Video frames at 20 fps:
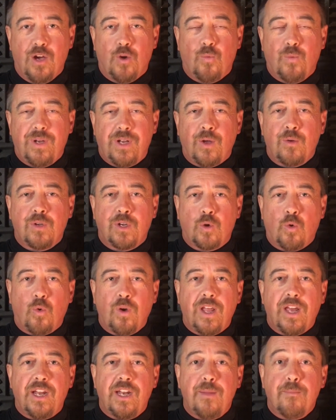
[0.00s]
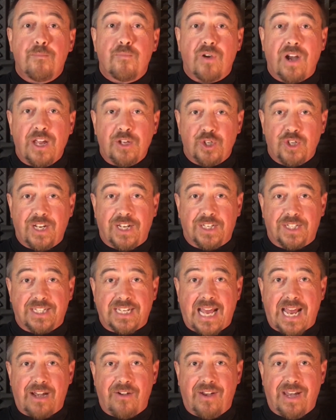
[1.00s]
We don't call it an impressioning
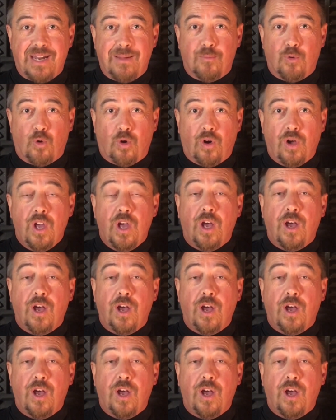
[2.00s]
scanner anymore.